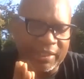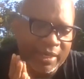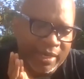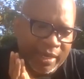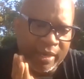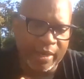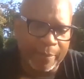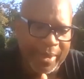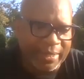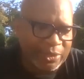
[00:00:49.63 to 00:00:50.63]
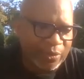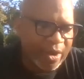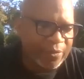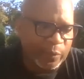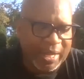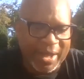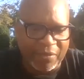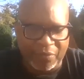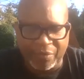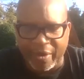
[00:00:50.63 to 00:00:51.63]
and making sure everyone have a
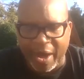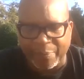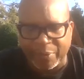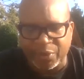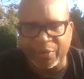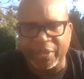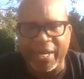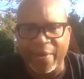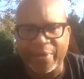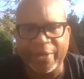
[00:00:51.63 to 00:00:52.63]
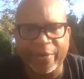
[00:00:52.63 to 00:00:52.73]
fair opportunity out here.